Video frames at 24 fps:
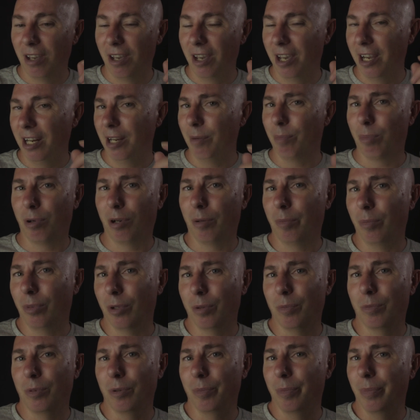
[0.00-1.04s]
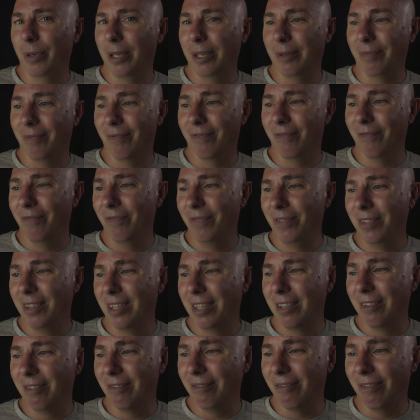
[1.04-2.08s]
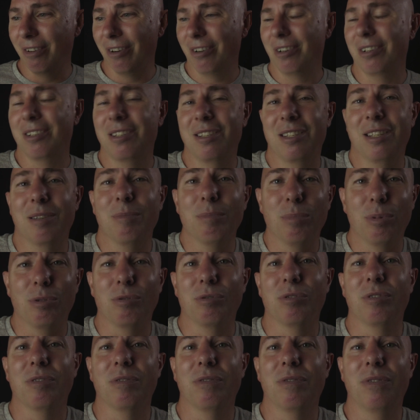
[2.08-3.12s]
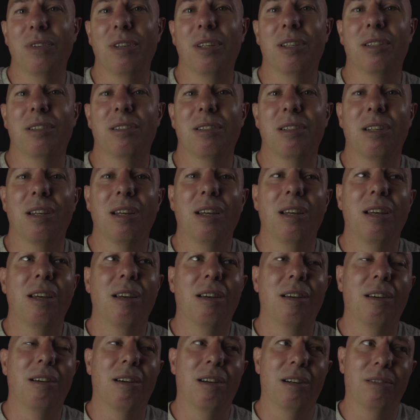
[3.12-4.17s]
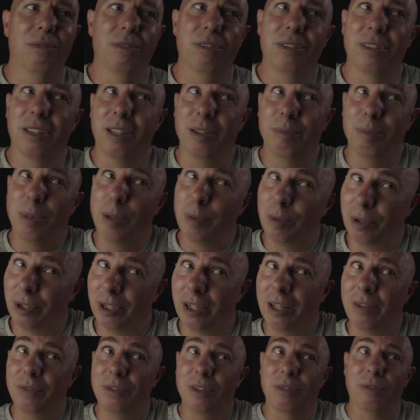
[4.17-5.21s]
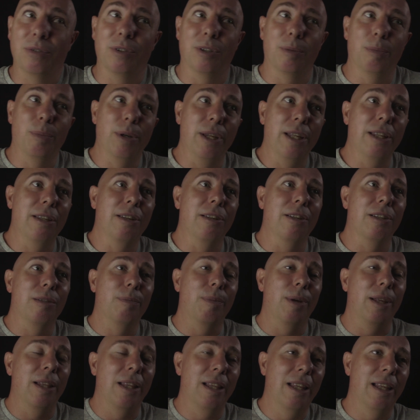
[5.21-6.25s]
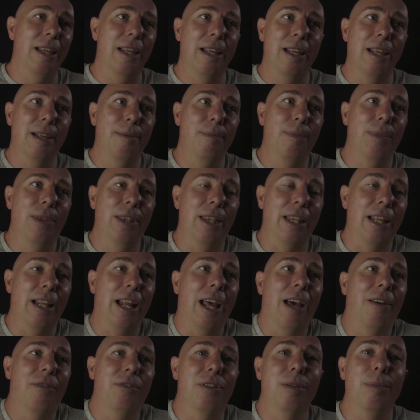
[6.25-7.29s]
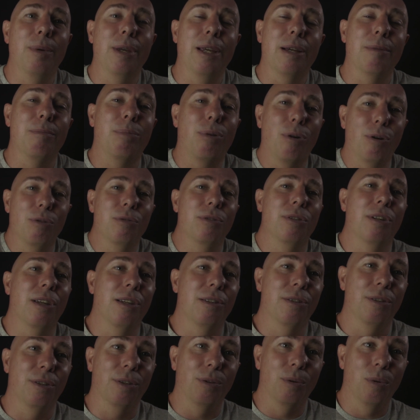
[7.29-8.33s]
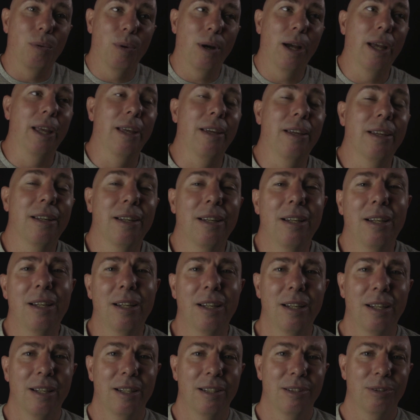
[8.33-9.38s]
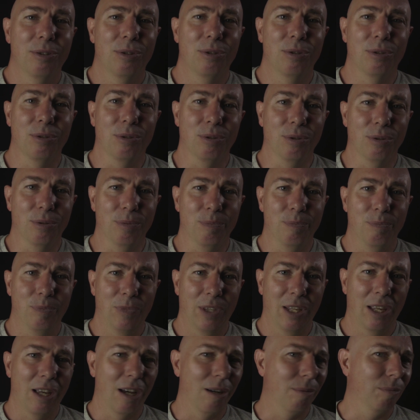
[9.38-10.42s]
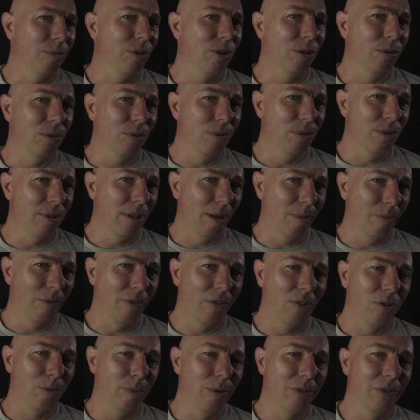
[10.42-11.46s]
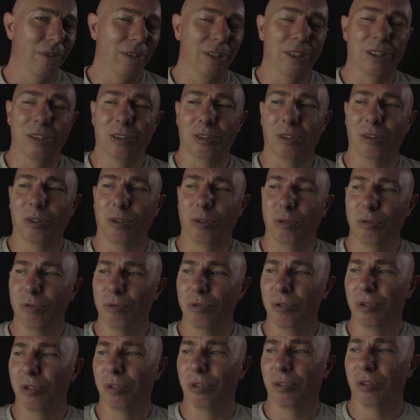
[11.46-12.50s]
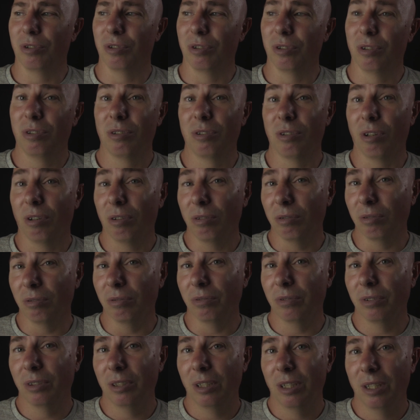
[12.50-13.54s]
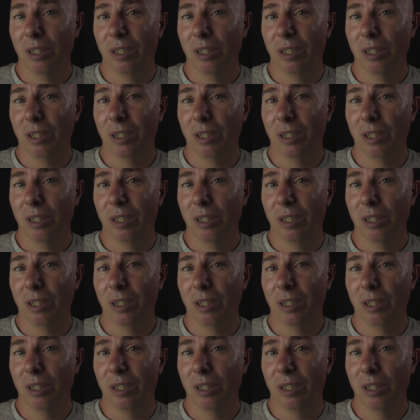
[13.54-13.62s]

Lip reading: Any problem would be very simple to fix. Obviously, people are going to have different opinions, but there'd have to be a process and a way to come to some form of a conclusion to solve